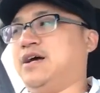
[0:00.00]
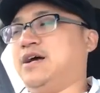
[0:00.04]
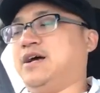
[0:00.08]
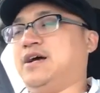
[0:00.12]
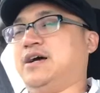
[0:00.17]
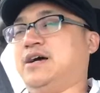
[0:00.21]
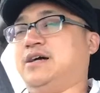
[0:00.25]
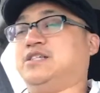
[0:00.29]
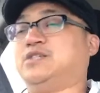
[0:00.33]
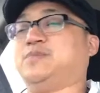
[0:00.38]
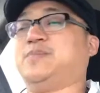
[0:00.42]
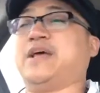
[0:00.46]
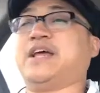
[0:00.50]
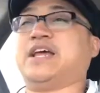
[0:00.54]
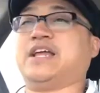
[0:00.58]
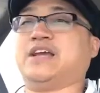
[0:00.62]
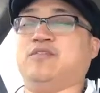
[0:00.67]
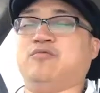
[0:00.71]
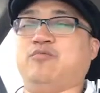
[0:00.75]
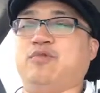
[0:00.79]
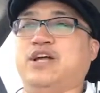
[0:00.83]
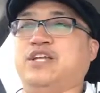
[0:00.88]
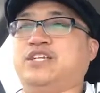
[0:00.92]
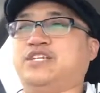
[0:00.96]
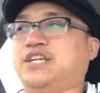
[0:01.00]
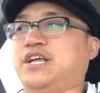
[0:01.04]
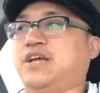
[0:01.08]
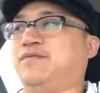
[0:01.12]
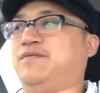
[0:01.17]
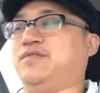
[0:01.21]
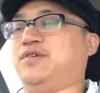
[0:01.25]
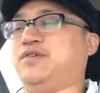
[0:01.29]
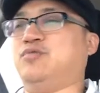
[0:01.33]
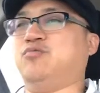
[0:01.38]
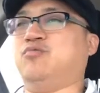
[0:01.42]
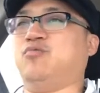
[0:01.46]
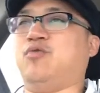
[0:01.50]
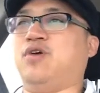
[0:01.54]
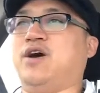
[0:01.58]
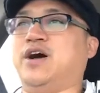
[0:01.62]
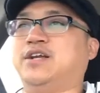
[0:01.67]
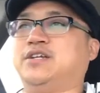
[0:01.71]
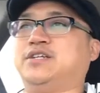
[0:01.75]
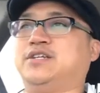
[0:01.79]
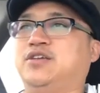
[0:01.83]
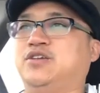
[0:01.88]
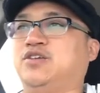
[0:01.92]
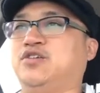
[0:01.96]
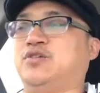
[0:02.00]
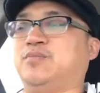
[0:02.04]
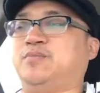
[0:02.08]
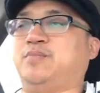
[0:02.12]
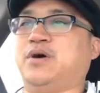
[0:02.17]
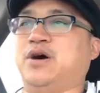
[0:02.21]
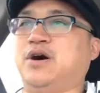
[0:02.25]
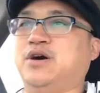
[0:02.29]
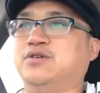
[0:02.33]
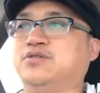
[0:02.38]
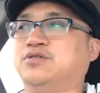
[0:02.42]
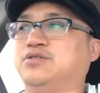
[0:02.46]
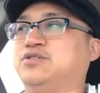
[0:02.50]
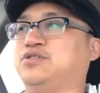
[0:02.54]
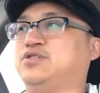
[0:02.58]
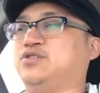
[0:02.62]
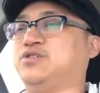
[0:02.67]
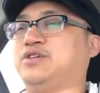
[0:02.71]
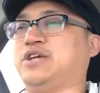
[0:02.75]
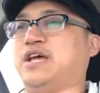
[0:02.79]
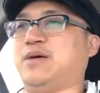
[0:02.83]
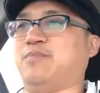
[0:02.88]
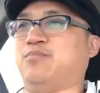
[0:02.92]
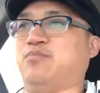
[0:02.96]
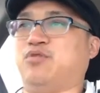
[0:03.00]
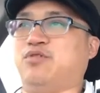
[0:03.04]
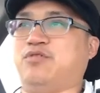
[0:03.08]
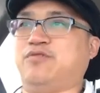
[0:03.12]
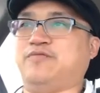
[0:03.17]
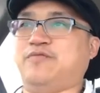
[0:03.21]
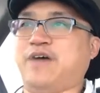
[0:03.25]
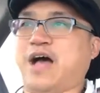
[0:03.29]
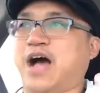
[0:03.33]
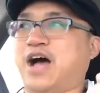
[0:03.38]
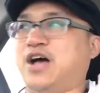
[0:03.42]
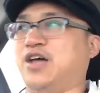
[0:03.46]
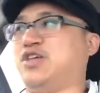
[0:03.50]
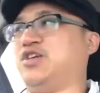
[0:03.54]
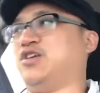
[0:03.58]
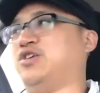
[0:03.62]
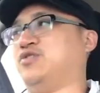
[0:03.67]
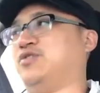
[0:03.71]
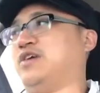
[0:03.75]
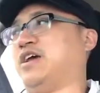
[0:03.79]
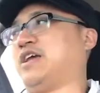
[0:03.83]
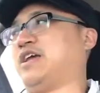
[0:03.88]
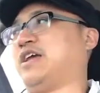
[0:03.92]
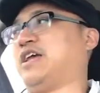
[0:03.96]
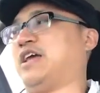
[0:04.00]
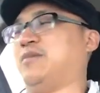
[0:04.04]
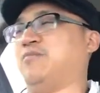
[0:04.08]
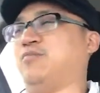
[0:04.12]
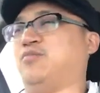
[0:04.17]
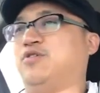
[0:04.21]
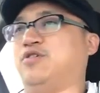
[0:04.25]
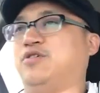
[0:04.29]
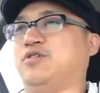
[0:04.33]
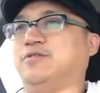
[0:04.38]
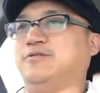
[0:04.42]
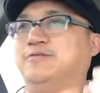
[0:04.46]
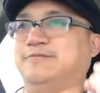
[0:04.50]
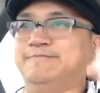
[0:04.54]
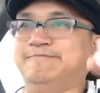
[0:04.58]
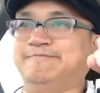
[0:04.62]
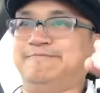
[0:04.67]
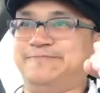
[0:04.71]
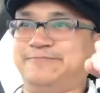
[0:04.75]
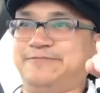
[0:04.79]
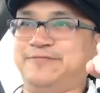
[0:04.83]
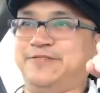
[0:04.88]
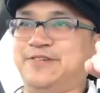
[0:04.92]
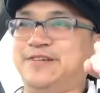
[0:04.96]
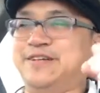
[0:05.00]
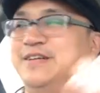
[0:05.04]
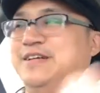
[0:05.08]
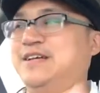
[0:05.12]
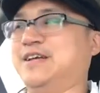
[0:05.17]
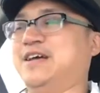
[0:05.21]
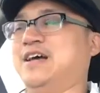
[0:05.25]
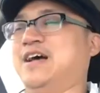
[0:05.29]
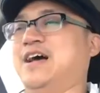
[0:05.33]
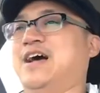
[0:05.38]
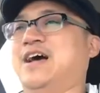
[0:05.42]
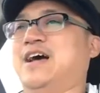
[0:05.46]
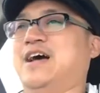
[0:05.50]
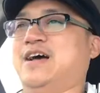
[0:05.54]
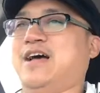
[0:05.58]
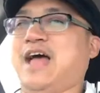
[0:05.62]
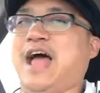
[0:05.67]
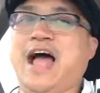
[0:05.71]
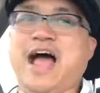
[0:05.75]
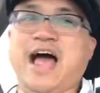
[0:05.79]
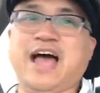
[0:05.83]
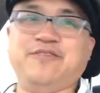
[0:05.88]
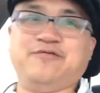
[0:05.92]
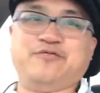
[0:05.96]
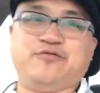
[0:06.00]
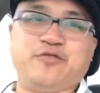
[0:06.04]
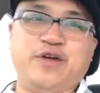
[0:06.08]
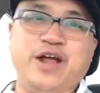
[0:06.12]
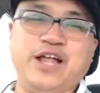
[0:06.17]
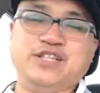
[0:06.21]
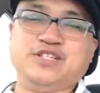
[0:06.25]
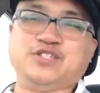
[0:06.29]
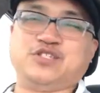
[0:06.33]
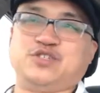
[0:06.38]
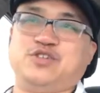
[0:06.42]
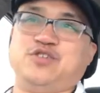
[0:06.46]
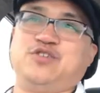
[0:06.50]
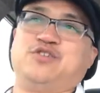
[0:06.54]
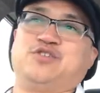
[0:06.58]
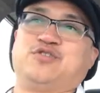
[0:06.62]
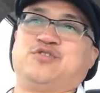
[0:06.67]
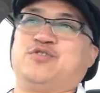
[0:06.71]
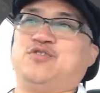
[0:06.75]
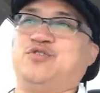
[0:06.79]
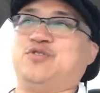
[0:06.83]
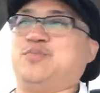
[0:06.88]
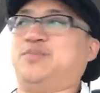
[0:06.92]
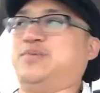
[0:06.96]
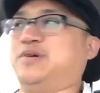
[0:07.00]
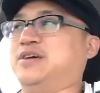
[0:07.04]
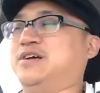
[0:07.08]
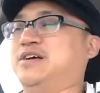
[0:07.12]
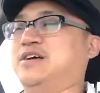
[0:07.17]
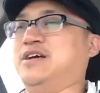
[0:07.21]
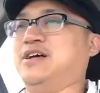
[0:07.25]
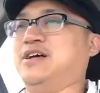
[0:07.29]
Uh, speaking of which, if you want your post to get more value and get more oomph, uh, add friends to your group.